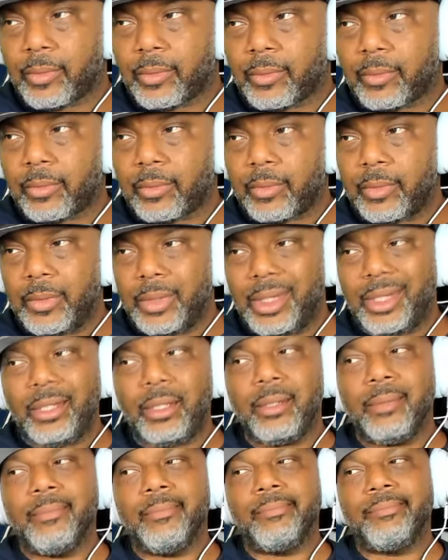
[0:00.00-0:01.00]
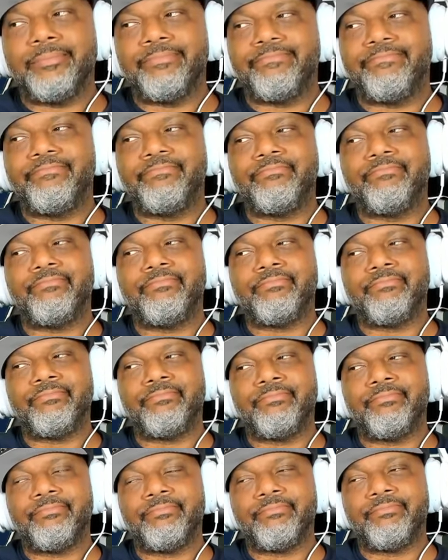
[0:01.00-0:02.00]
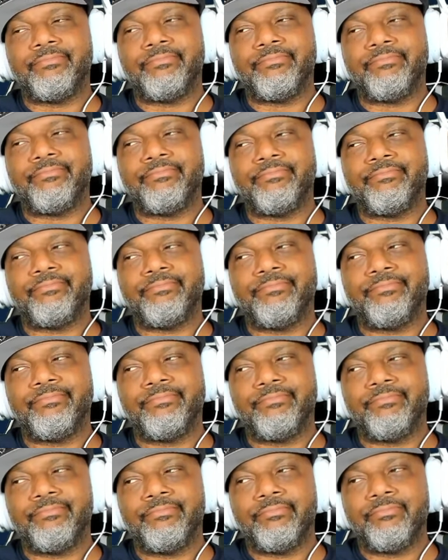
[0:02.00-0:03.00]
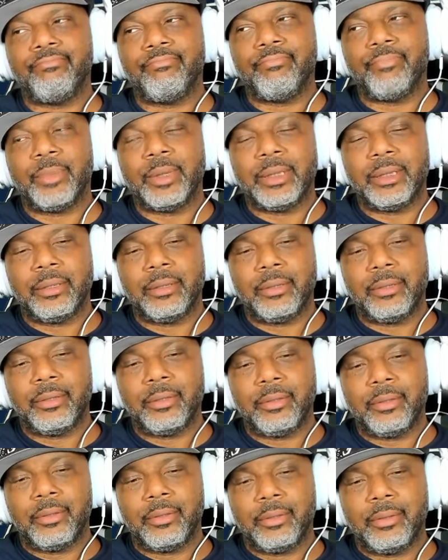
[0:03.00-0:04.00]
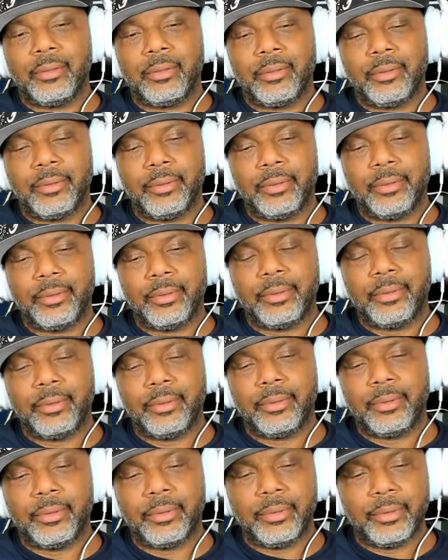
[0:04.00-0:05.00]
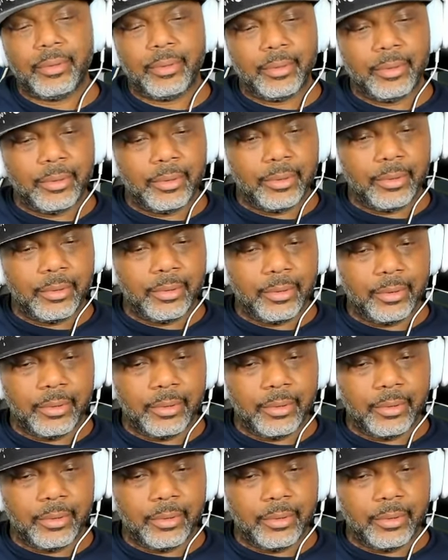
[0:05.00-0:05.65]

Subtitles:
The person shown says nothing.